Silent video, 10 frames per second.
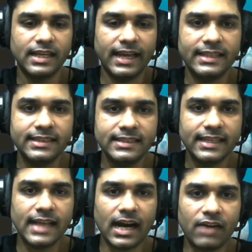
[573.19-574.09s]
and
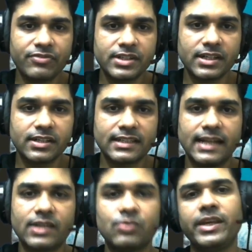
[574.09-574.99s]
then after
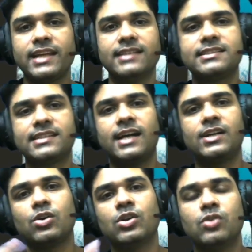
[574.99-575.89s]
that we can start
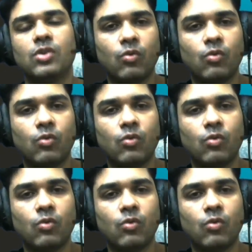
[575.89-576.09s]
on